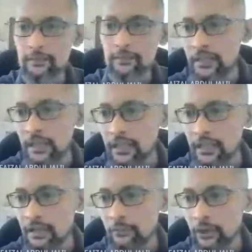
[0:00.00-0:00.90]
And then
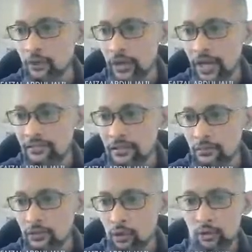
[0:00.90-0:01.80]
I'm going to add some
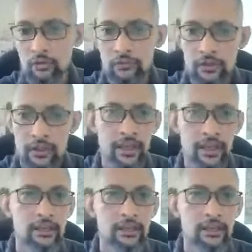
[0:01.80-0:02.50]
tone over there.